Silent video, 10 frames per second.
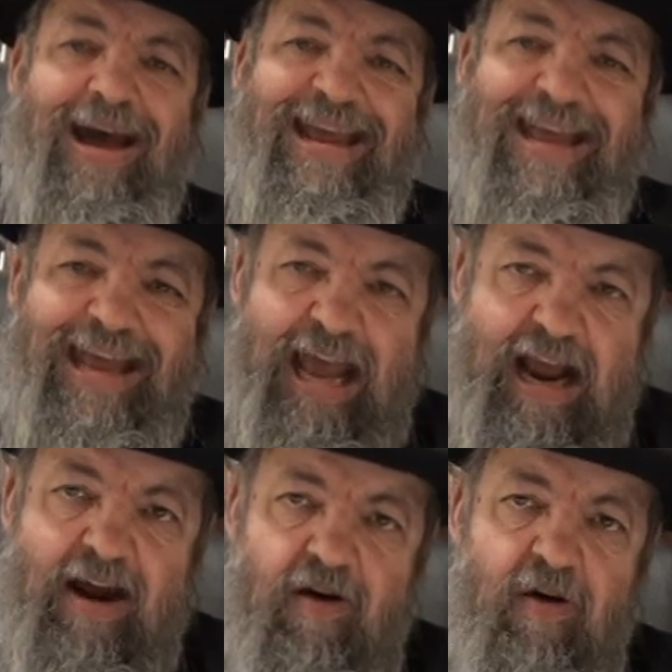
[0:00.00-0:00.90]
a
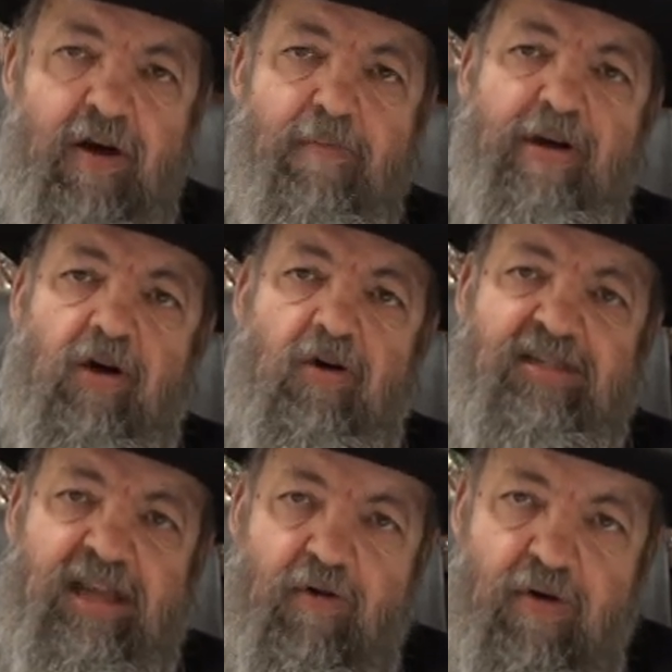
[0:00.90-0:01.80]
year
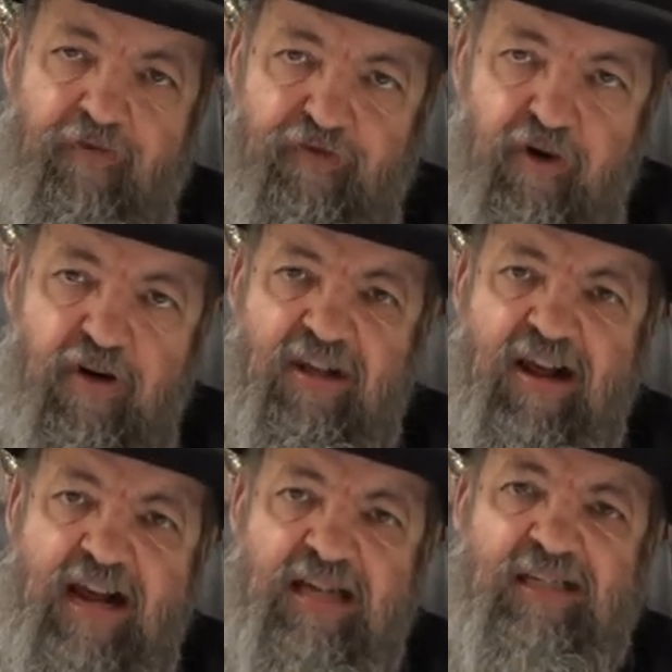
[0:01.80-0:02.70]
because they referred
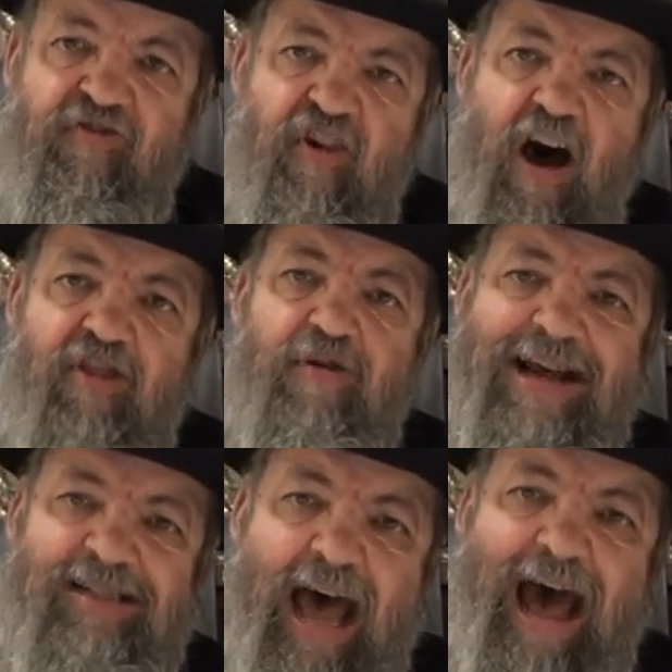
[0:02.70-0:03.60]
to his father as